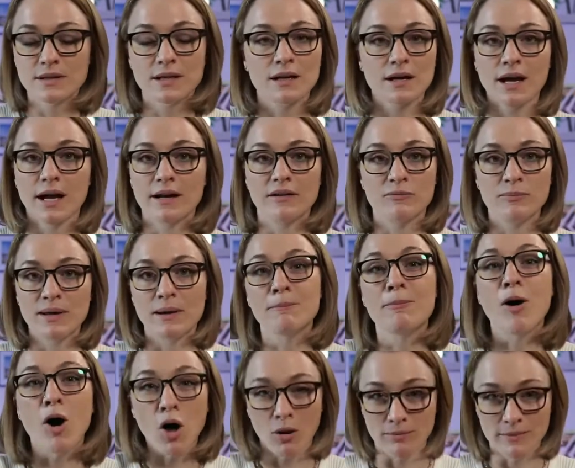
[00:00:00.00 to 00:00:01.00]
kind of be a
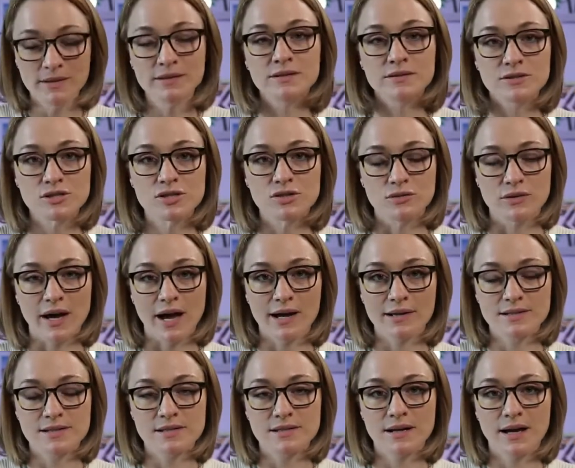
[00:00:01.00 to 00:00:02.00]
balm to that.